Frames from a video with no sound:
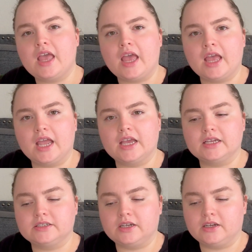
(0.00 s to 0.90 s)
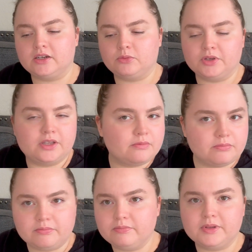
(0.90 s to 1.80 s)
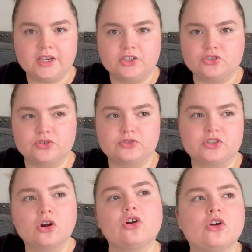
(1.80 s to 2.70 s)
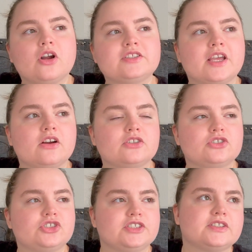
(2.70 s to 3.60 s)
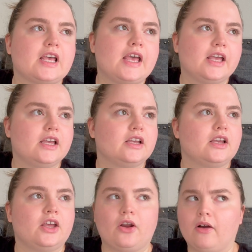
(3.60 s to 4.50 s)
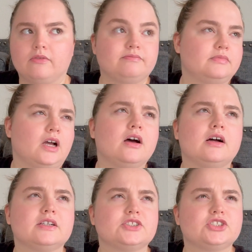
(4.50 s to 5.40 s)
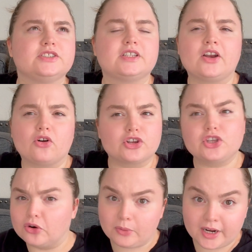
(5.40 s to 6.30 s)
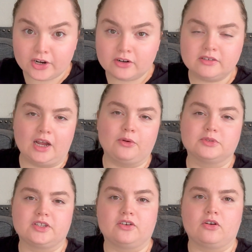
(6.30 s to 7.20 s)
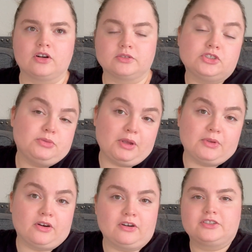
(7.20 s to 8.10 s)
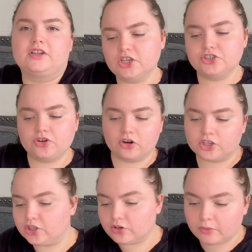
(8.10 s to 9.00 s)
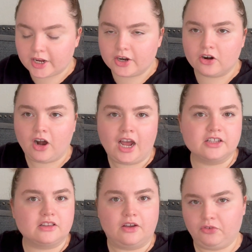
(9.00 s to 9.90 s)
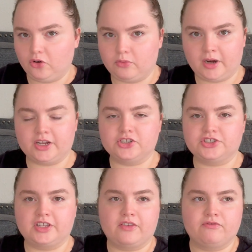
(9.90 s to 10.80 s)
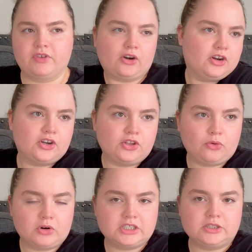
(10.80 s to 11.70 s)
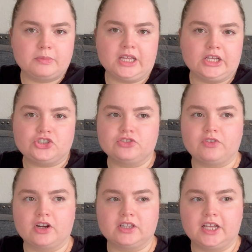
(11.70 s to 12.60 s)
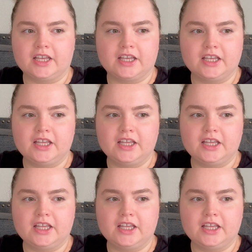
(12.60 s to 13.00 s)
And we get introduced to her as a character. She's an art curator. I almost said an artist. She might be an artist. She's an art curator. I love her already. She's like very New York to me. She's very like